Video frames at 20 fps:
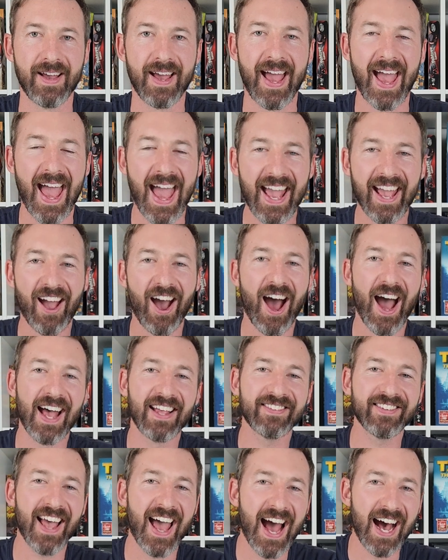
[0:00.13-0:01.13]
Hey
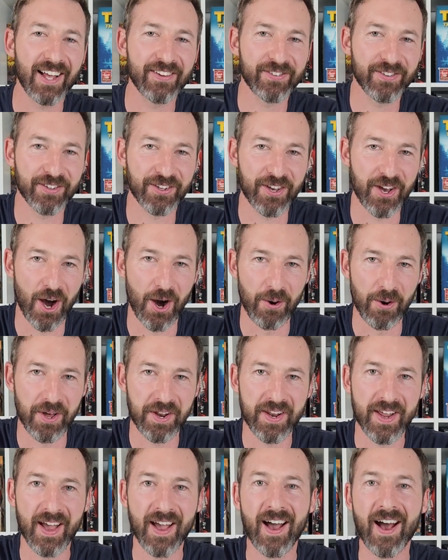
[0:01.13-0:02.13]
guys, how's it
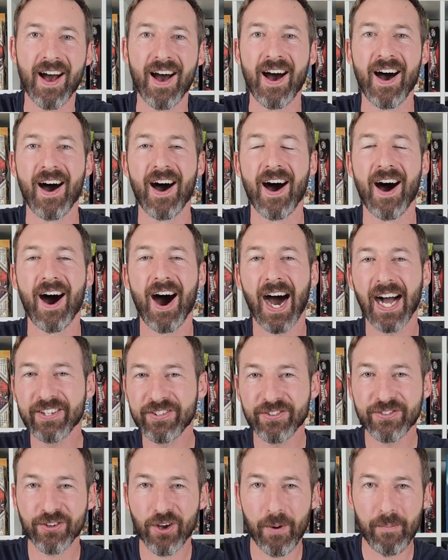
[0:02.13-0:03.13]
going? I
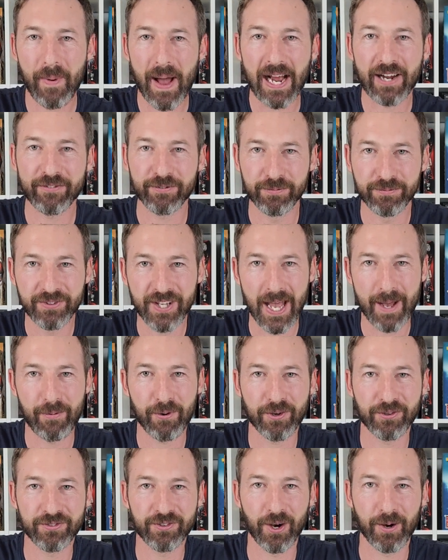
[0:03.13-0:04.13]
just got back from
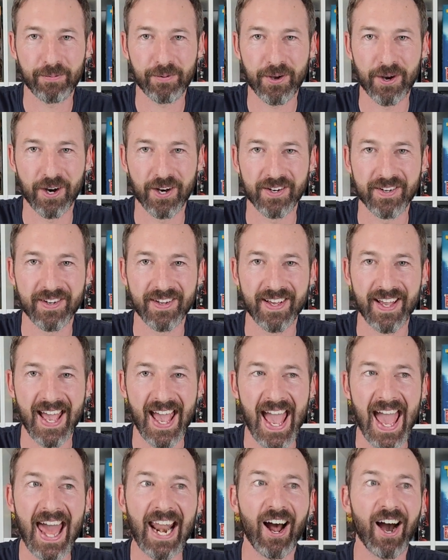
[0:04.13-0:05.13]
TabletopCon
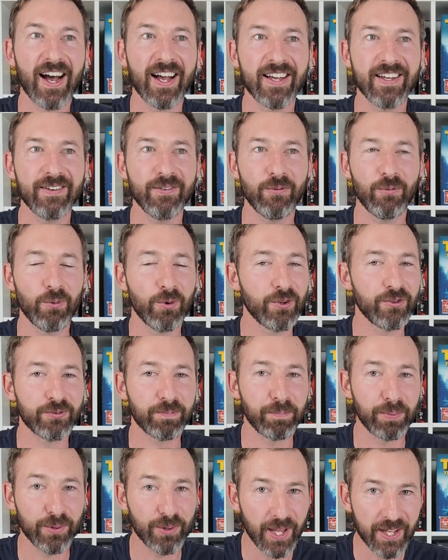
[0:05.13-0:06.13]
and I was
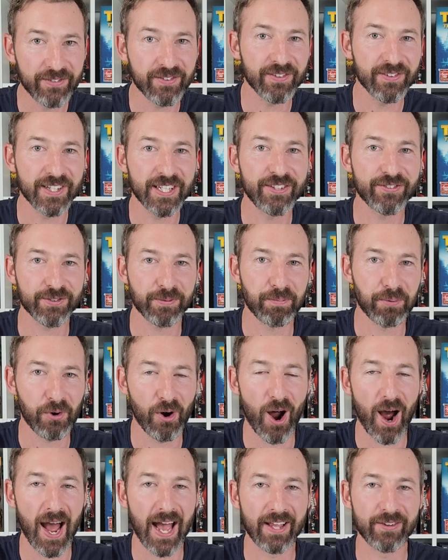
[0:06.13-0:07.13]
pleasantly
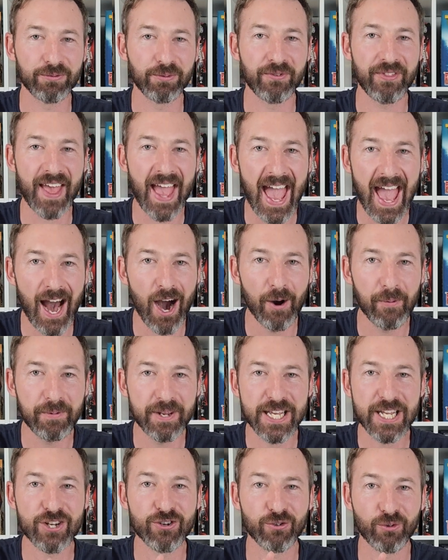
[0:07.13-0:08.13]
surprised with how
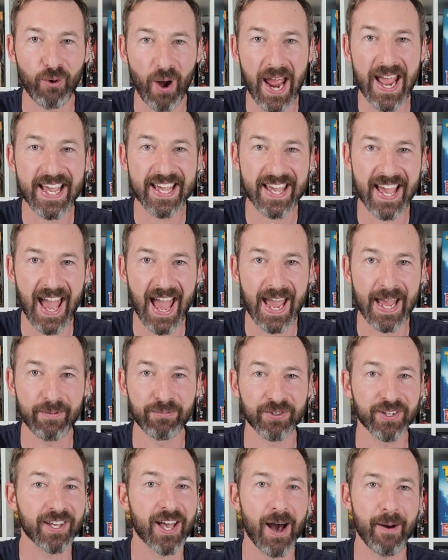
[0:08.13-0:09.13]
many great
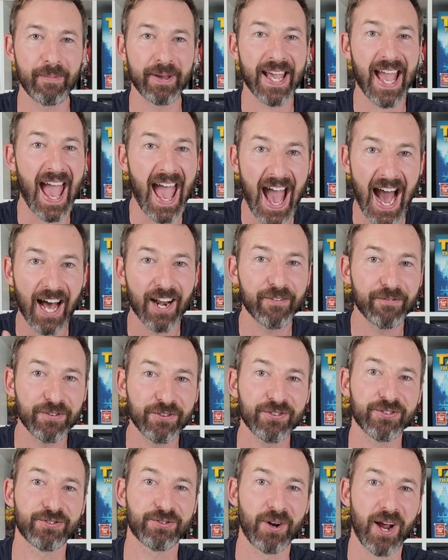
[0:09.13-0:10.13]
games are coming out of
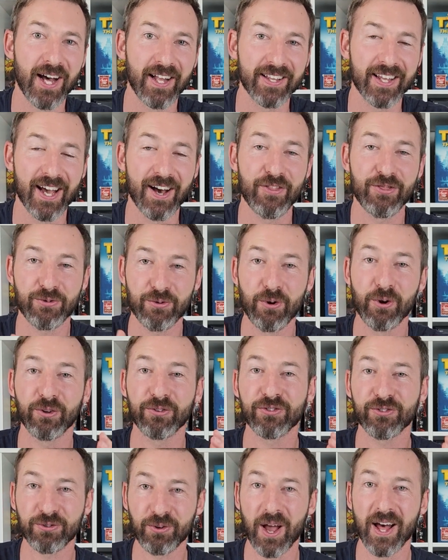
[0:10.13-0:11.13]
Australia through
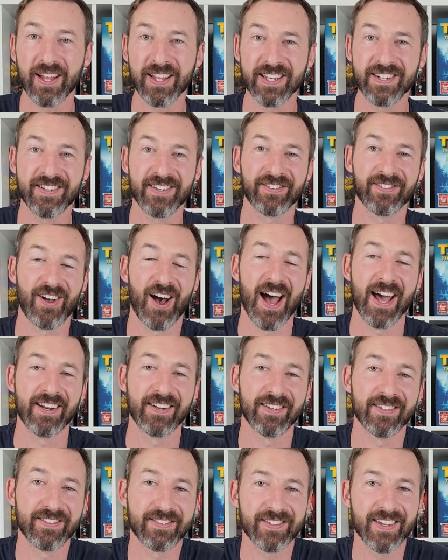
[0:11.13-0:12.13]
Australian
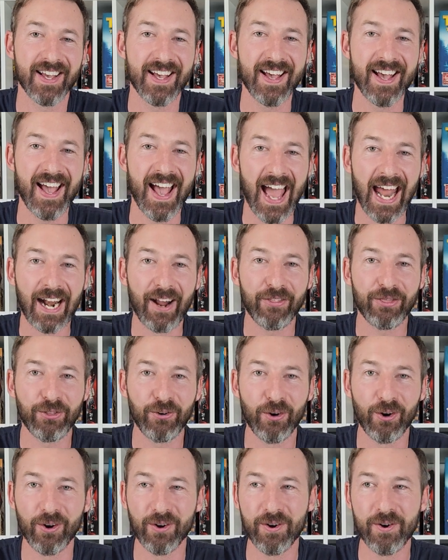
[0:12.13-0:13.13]
designers. And I
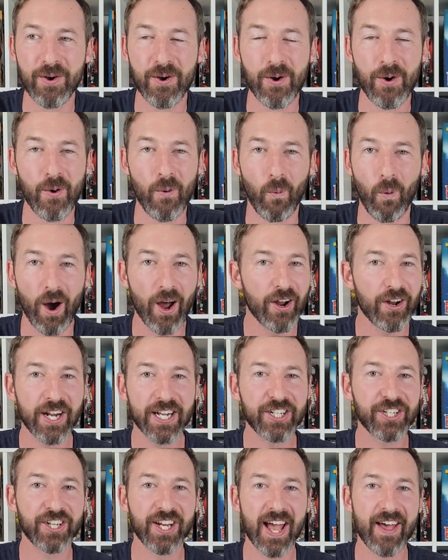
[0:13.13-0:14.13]
thought, why don't
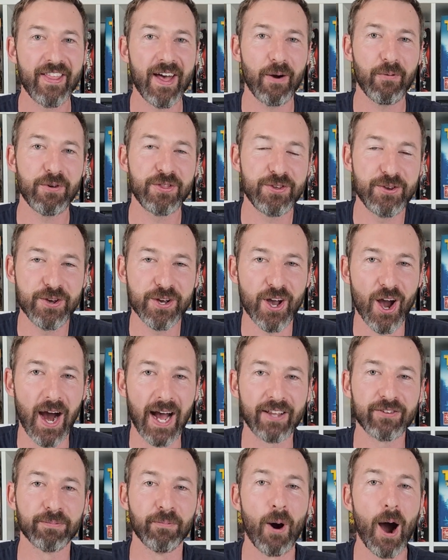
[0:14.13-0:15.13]
I share that with you
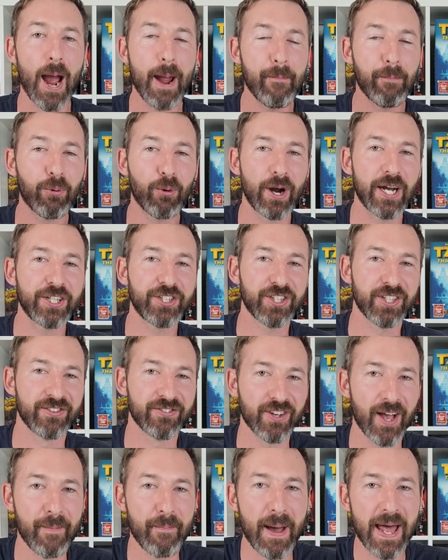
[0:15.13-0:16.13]
guys? My
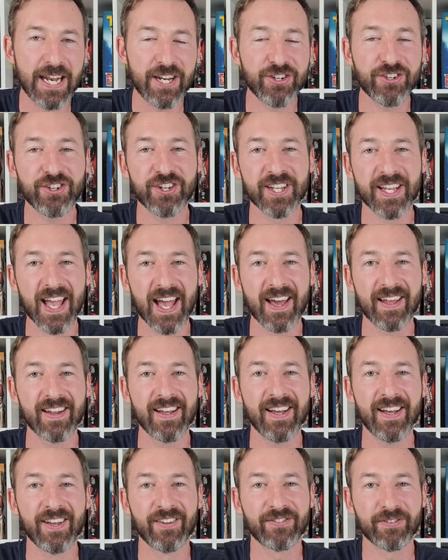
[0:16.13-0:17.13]
impressions. I managed to
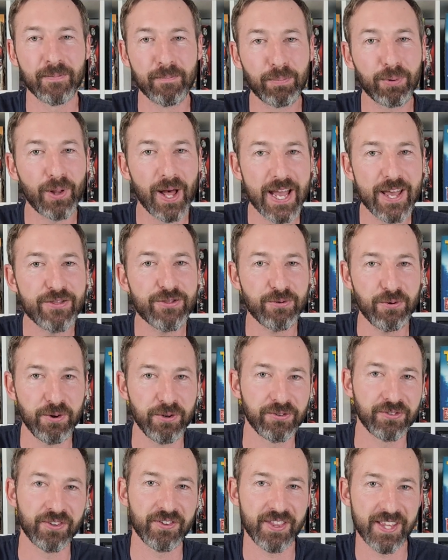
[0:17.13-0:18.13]
get some
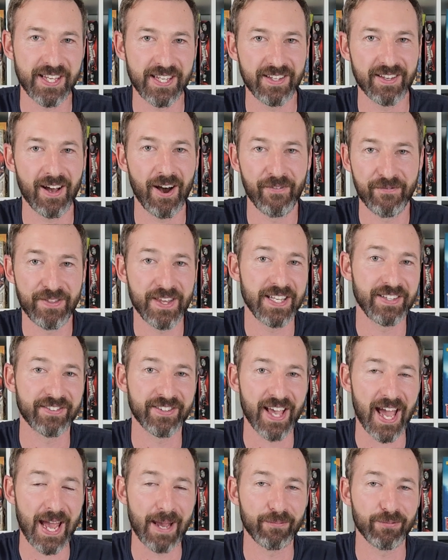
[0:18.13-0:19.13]
playthroughs of these
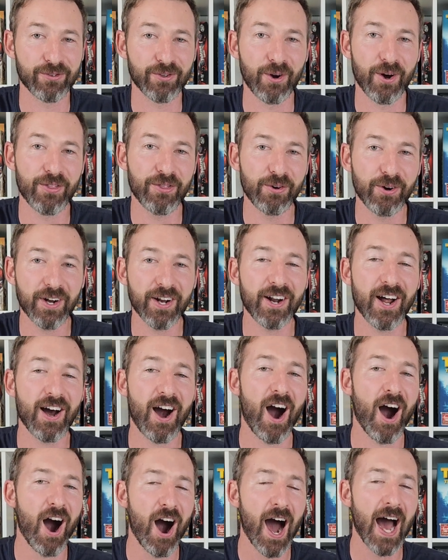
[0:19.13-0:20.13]
games. So I thought I'd
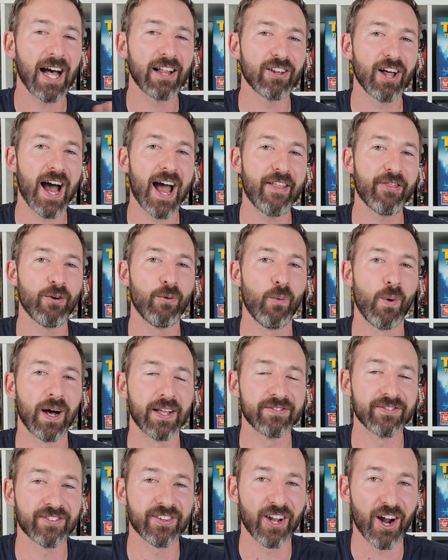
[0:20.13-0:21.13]
highlight the
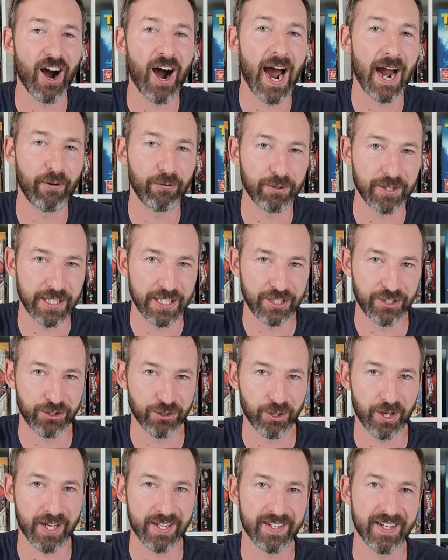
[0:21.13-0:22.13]
ones that I really
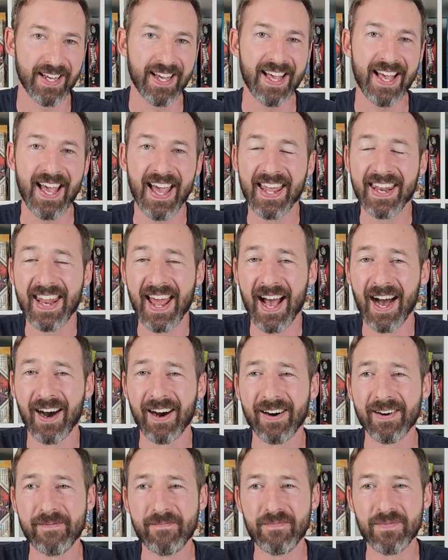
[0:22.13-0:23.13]
enjoyed.
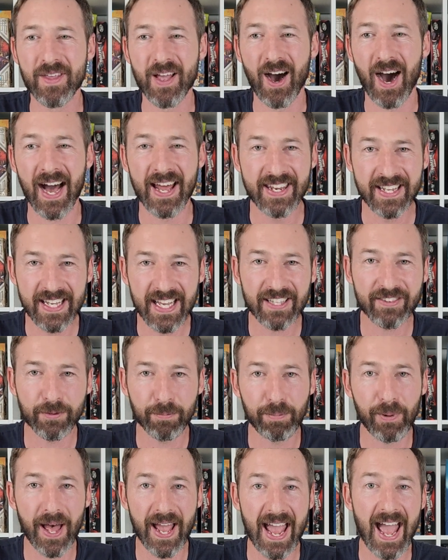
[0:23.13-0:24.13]
Now, I didn't get to
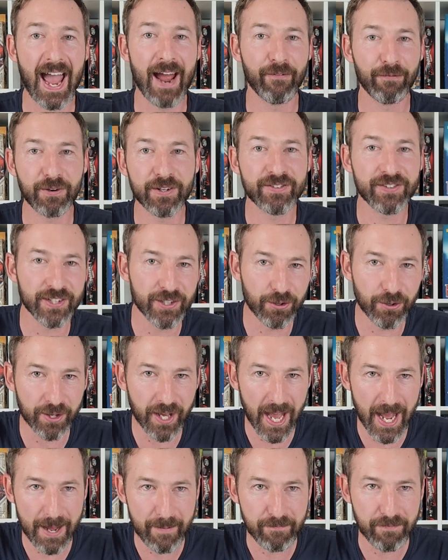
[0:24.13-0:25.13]
play every single
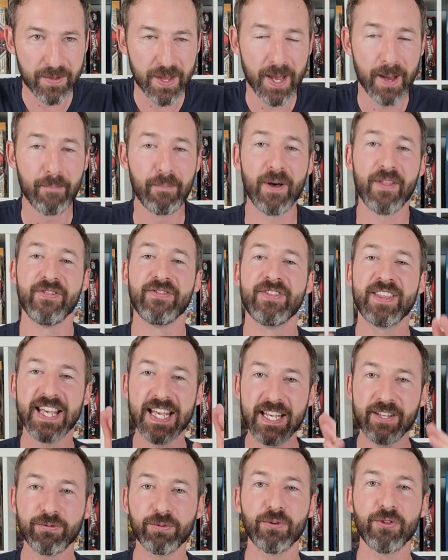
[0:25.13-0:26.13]
game, but
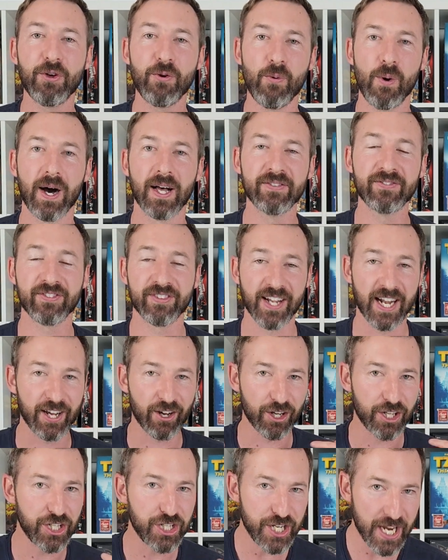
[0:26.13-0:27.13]
these were the ones that I
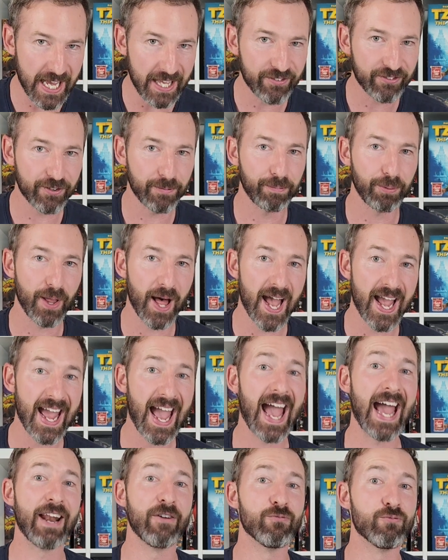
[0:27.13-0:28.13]
got a chance to
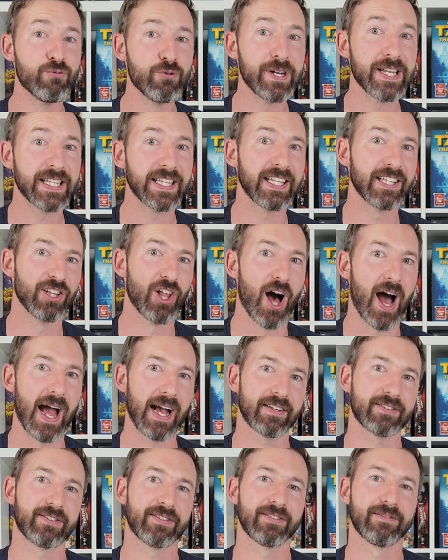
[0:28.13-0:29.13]
play and really
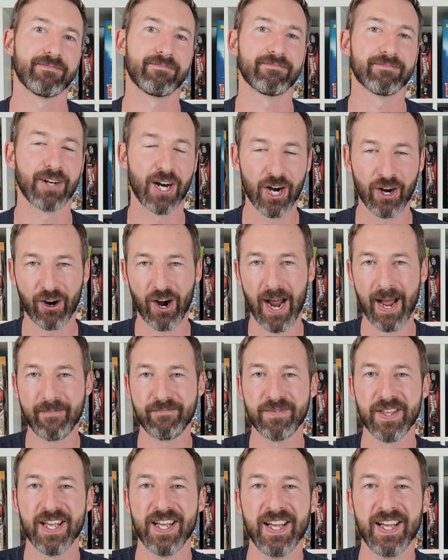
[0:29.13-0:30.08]
liked. All right.